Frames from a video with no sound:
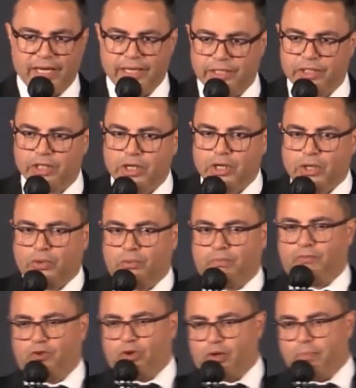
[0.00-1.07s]
change
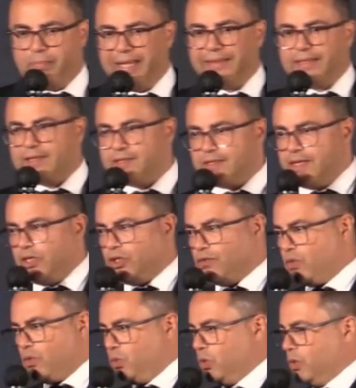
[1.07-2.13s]
for a better
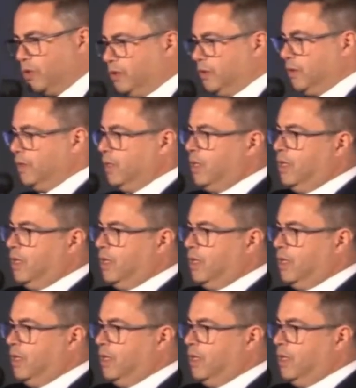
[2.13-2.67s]
state of the world.